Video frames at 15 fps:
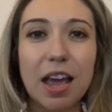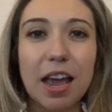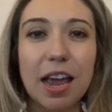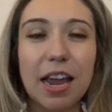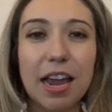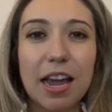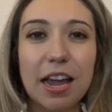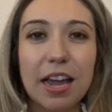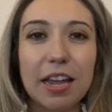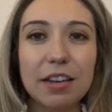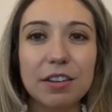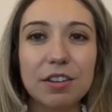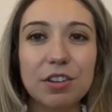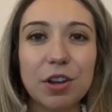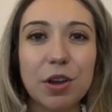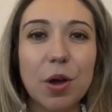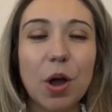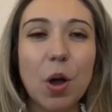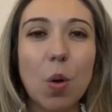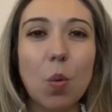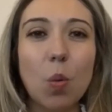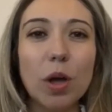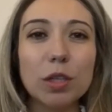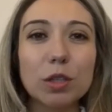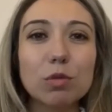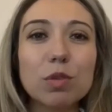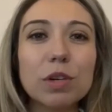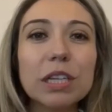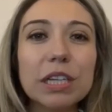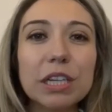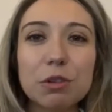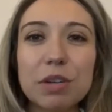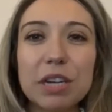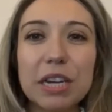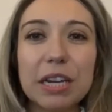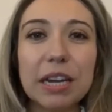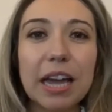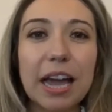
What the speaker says: And what's really unique